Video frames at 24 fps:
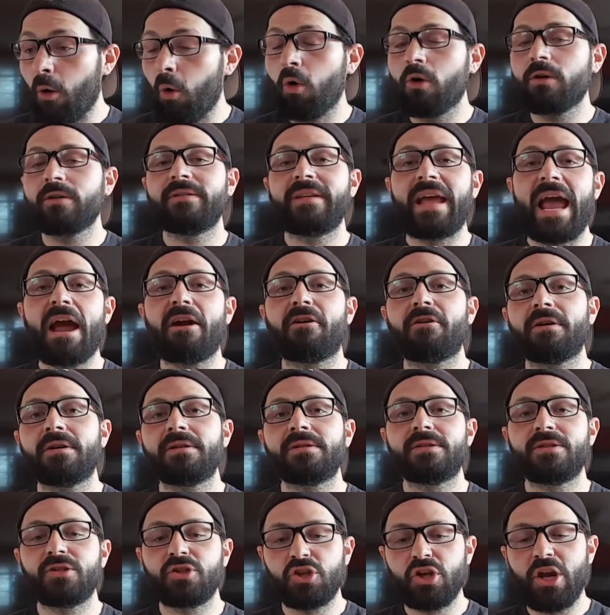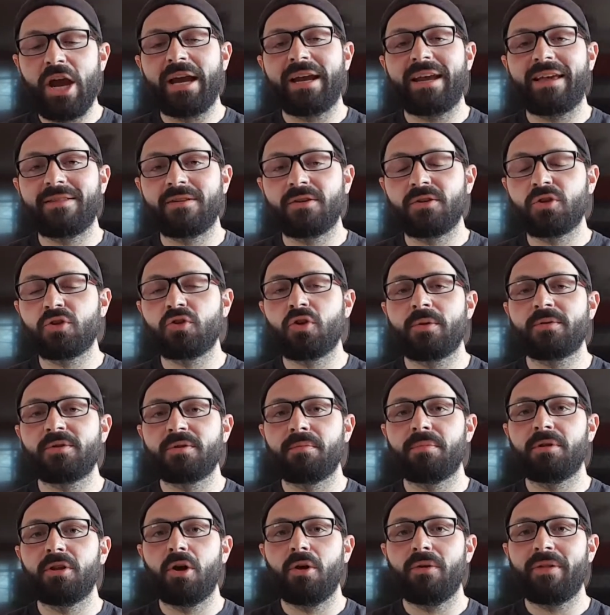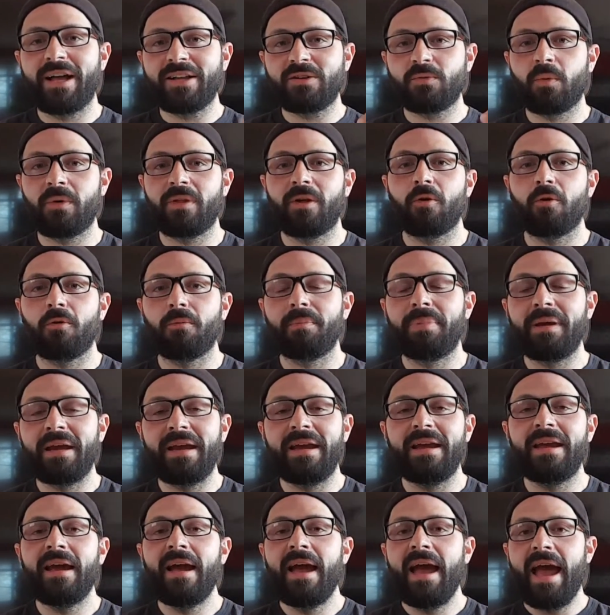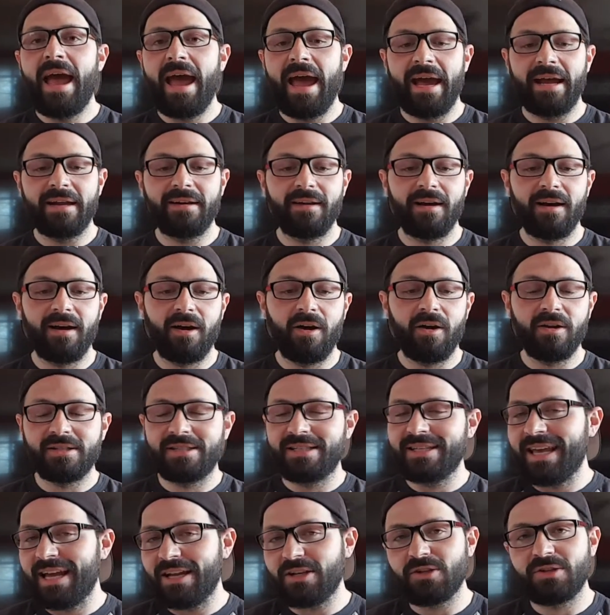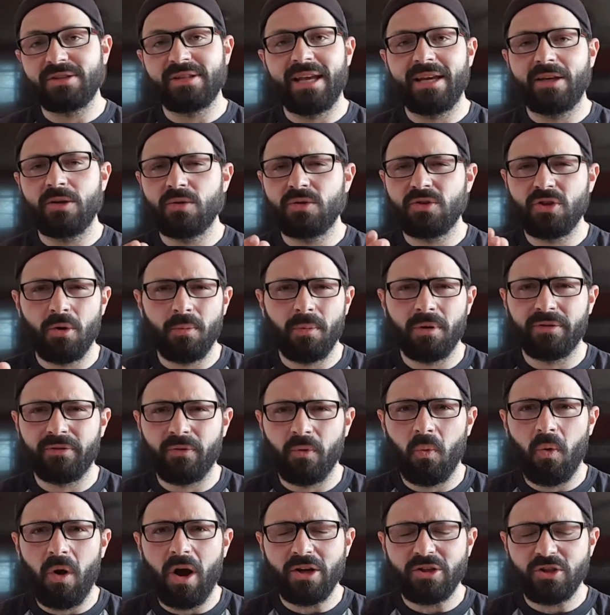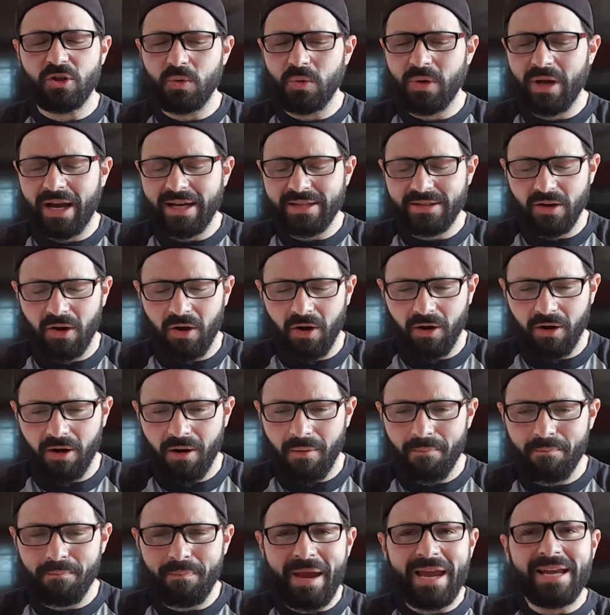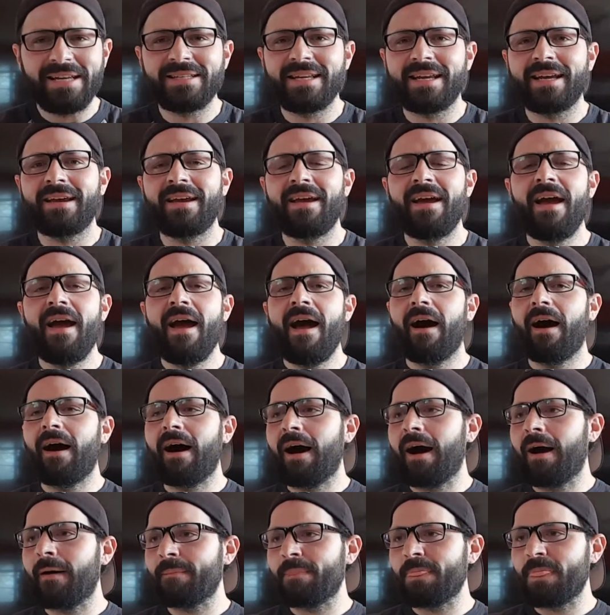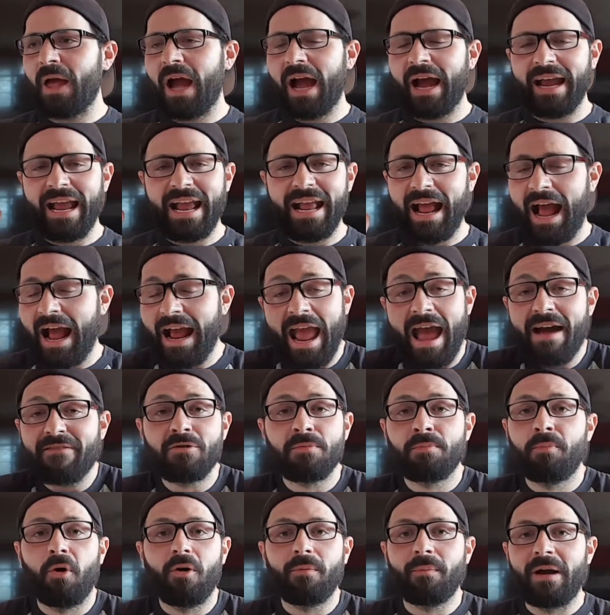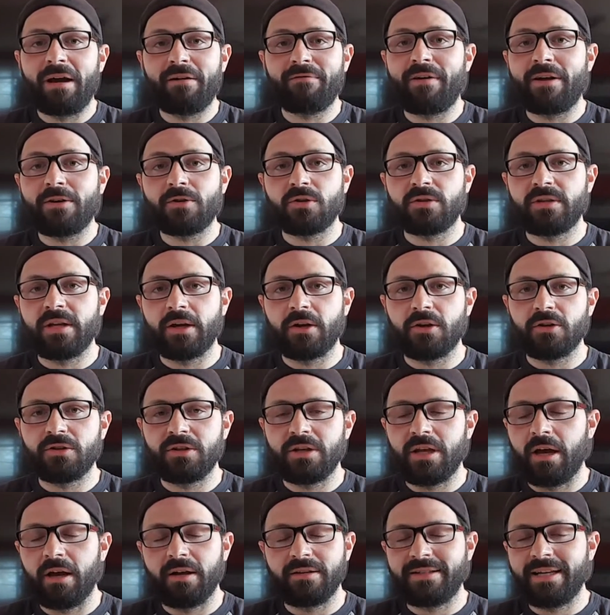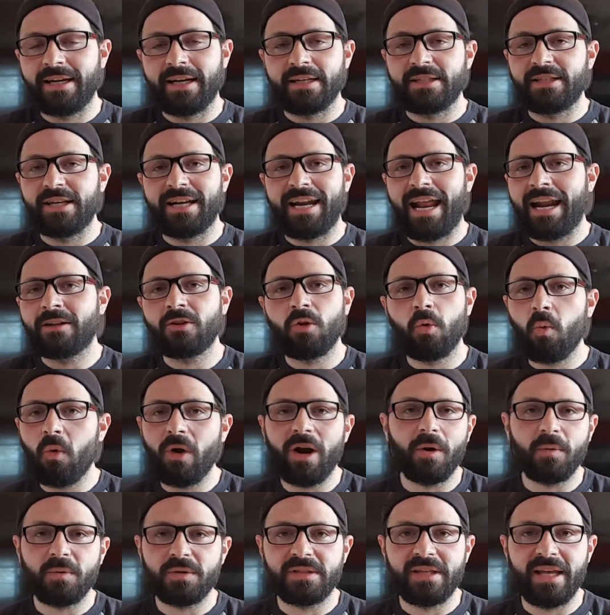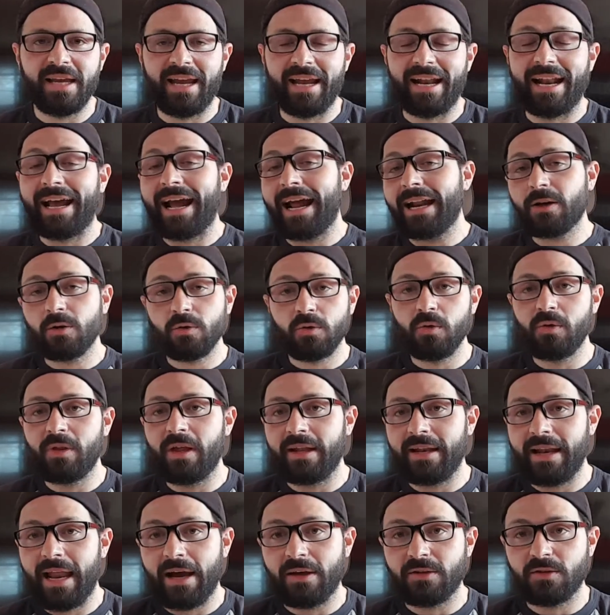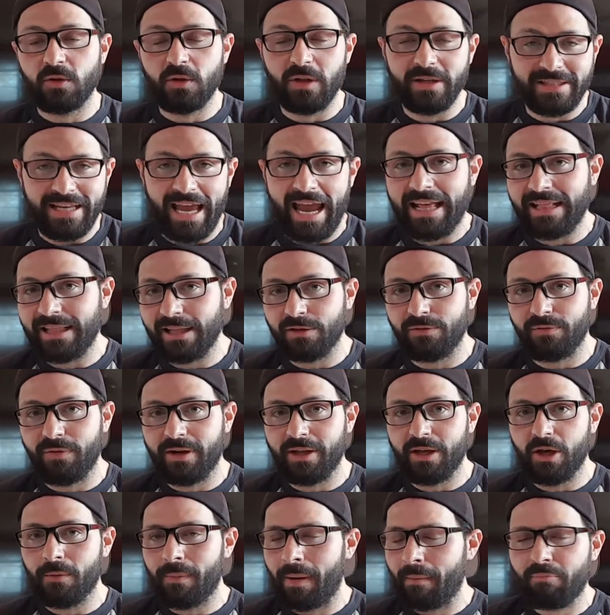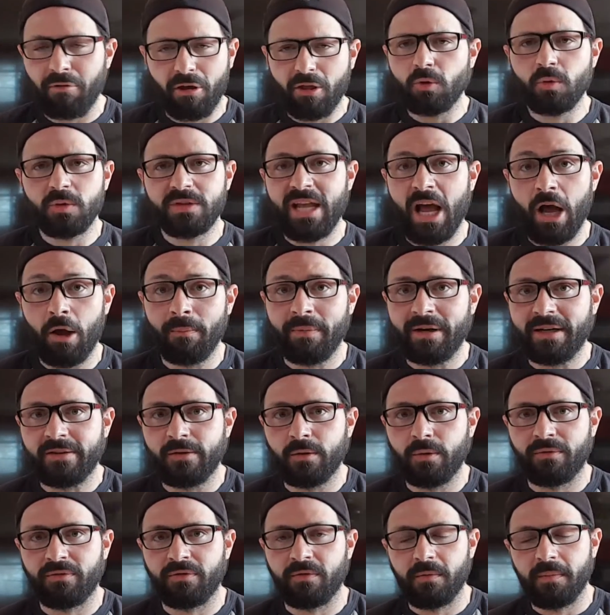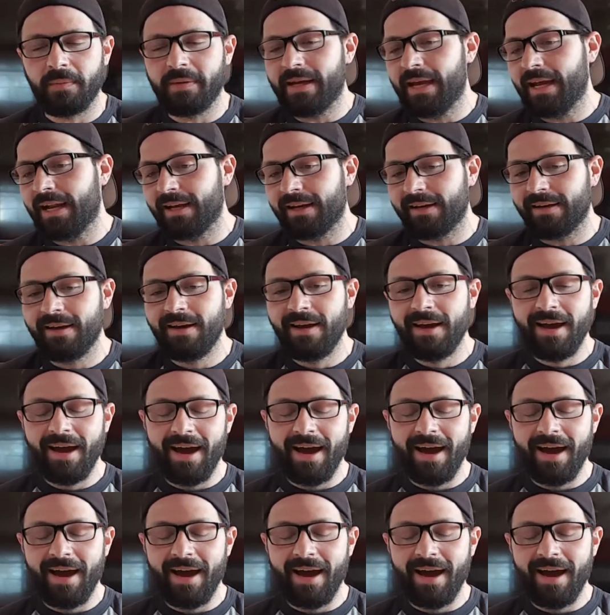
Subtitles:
or Darren's, check in the description below. That's where they will be. And once again, just thank you so much for watching. You guys are amazing. I haven't bought my Avengers tickets yet. I don't know what I was thinking. I gotta go do that now. So let's end this video. My brother was telling me to do it from the beginning.